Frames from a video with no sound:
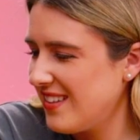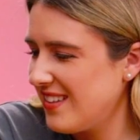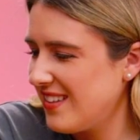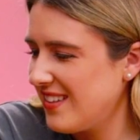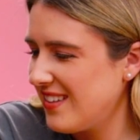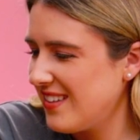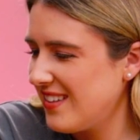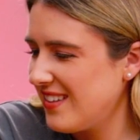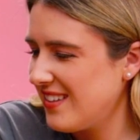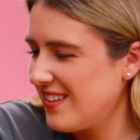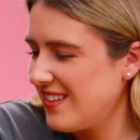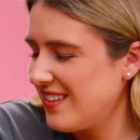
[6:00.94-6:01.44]

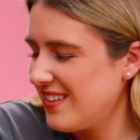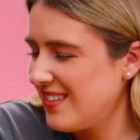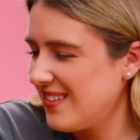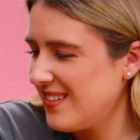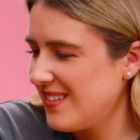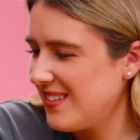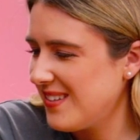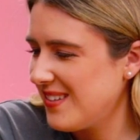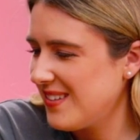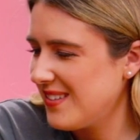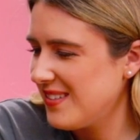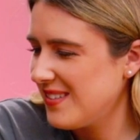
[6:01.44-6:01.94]

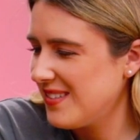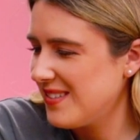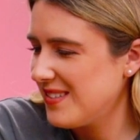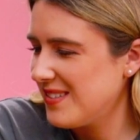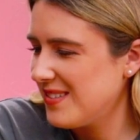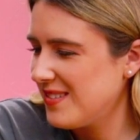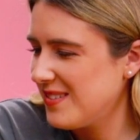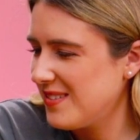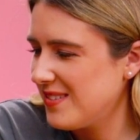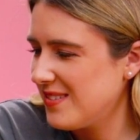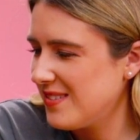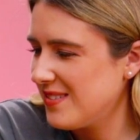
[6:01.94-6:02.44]

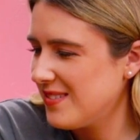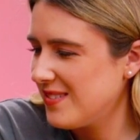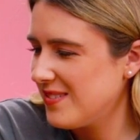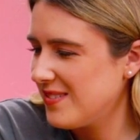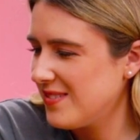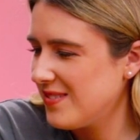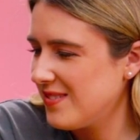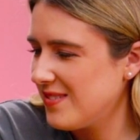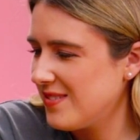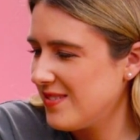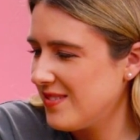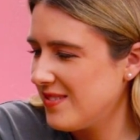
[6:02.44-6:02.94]

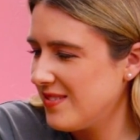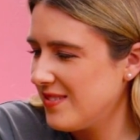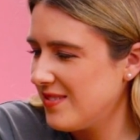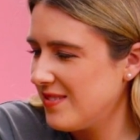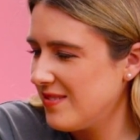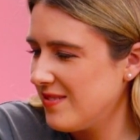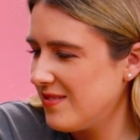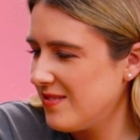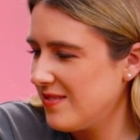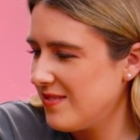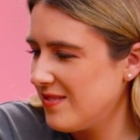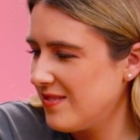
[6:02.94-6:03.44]

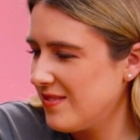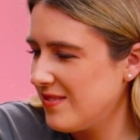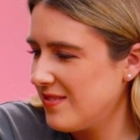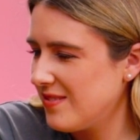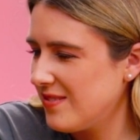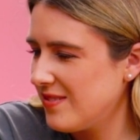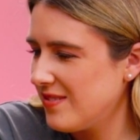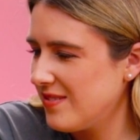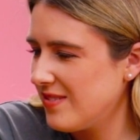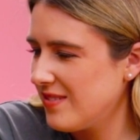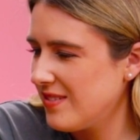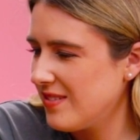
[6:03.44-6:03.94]

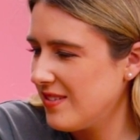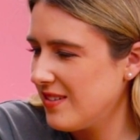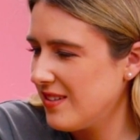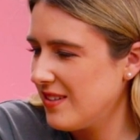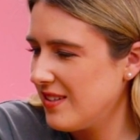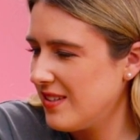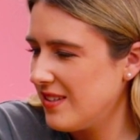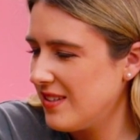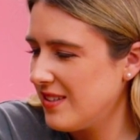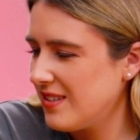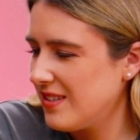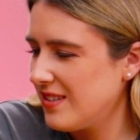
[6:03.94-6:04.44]

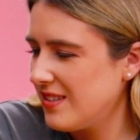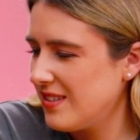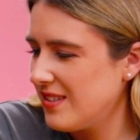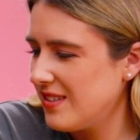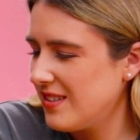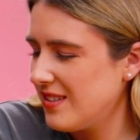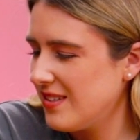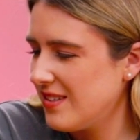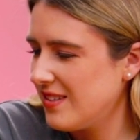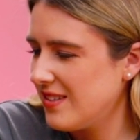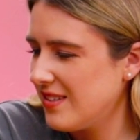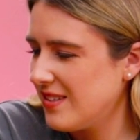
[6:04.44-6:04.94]

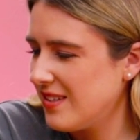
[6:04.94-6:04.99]
[no speech]